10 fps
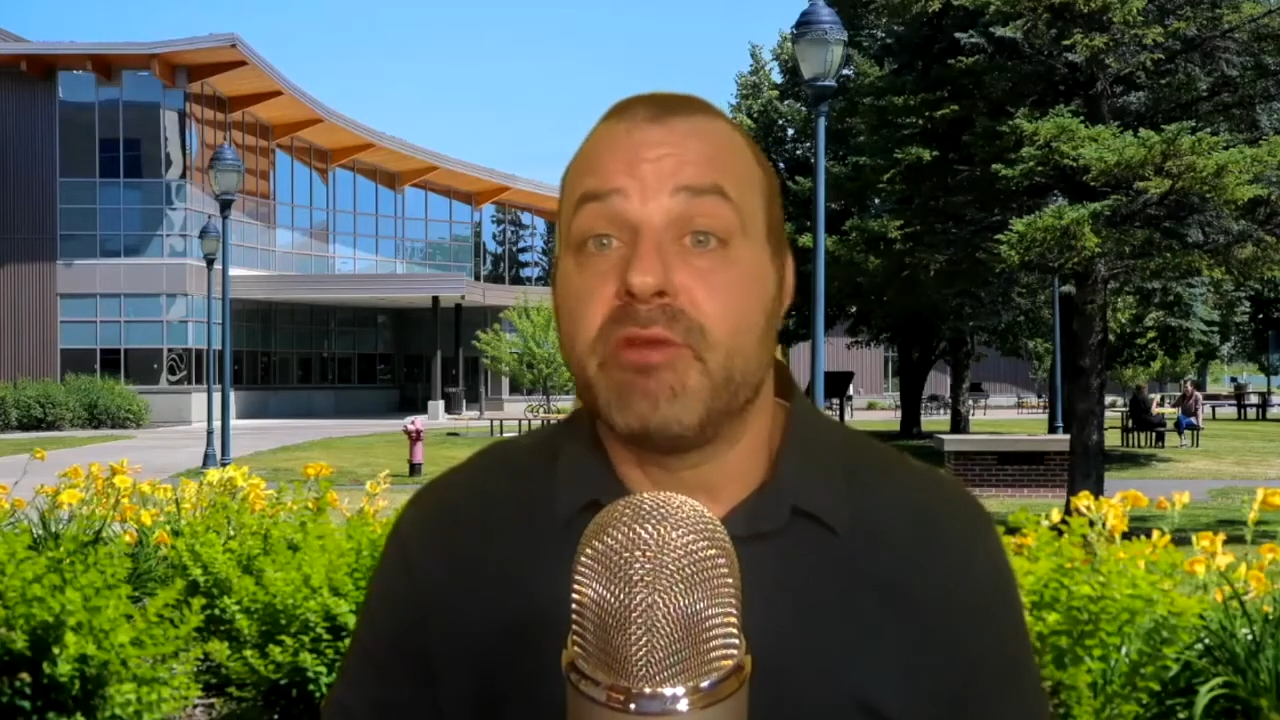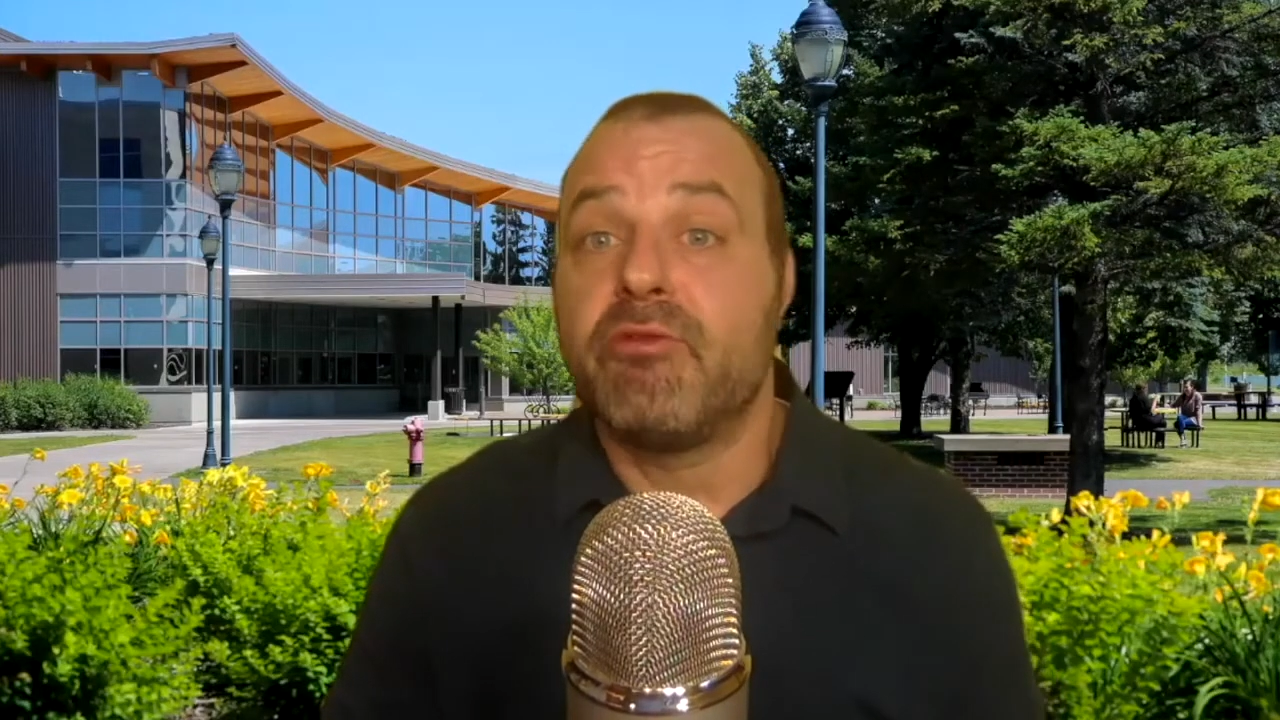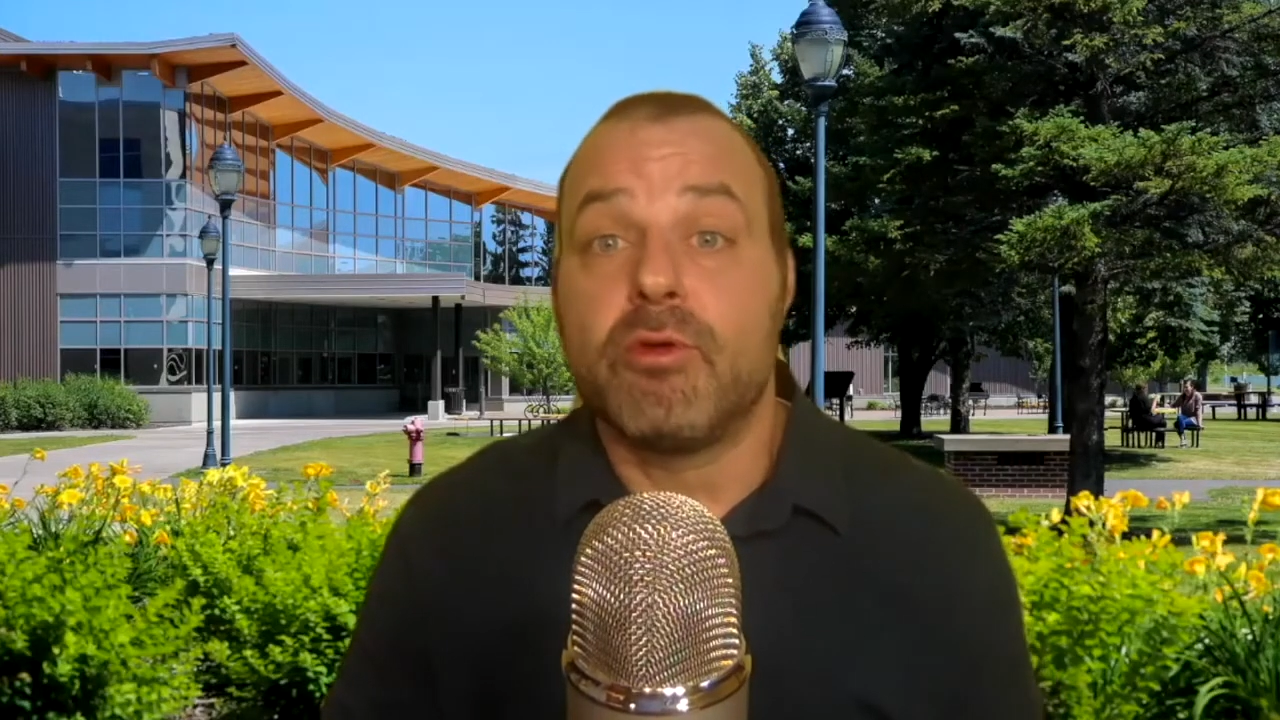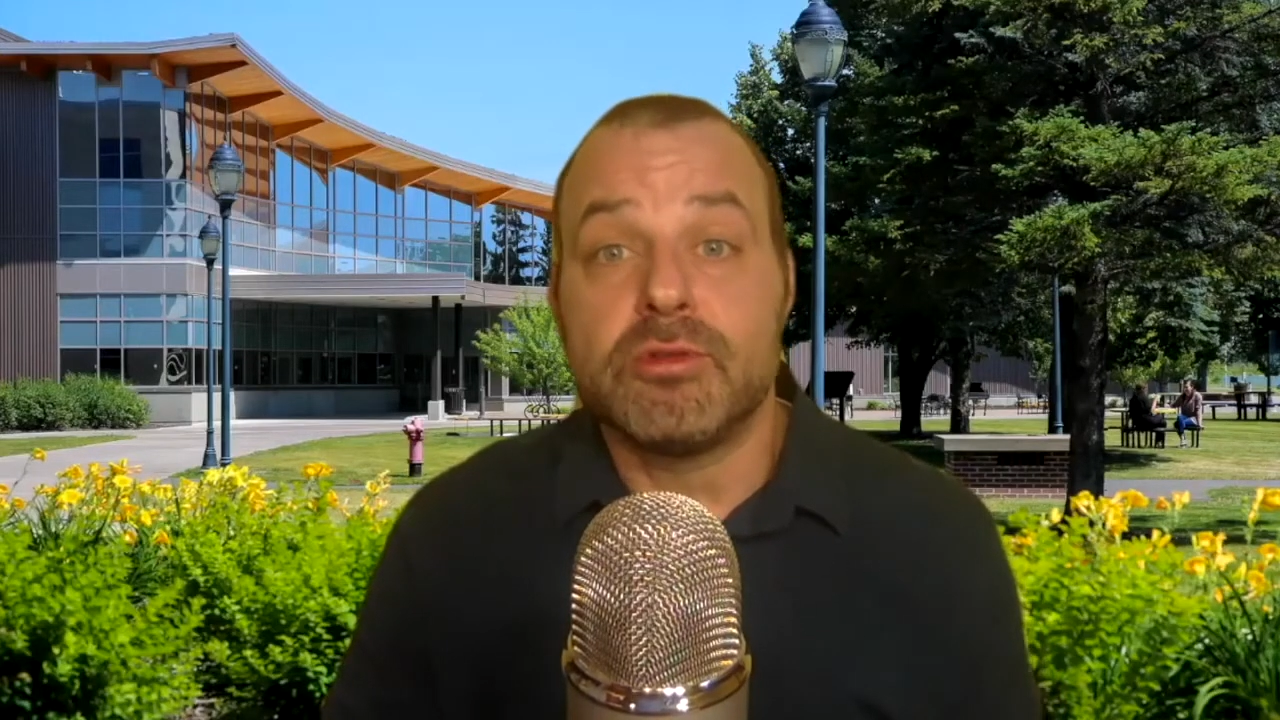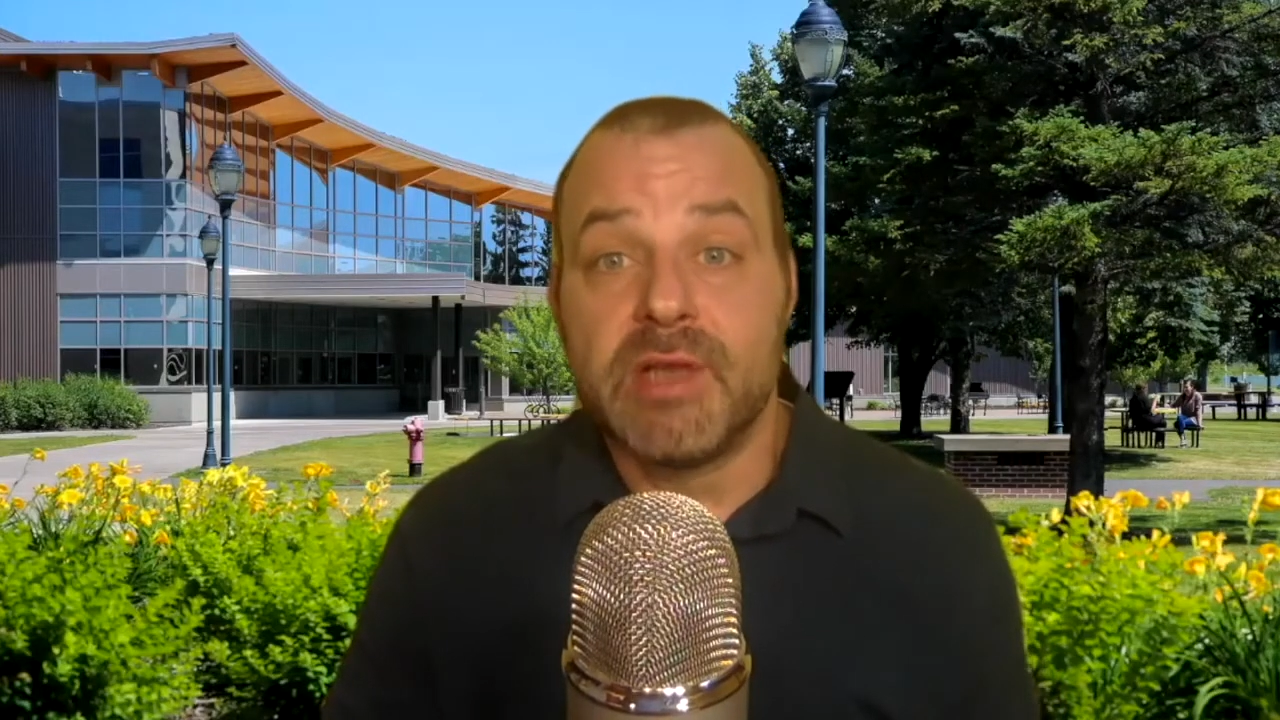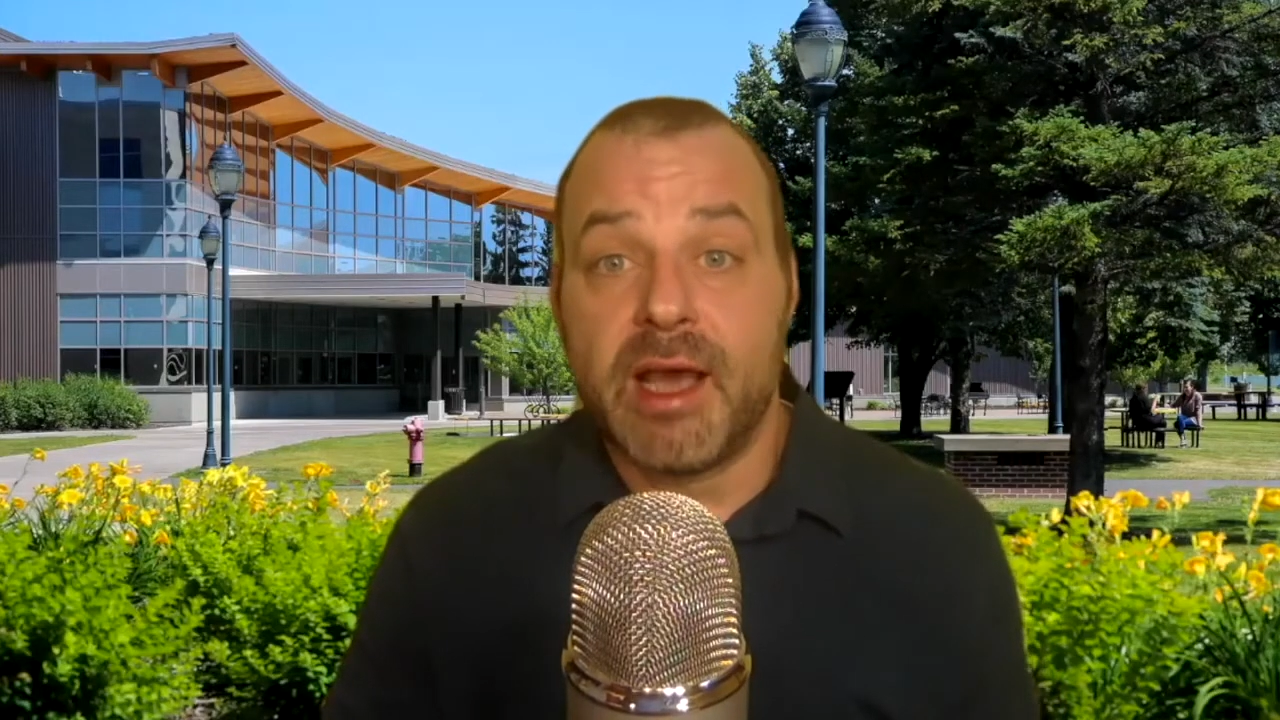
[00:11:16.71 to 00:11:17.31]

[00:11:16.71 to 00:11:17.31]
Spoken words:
in full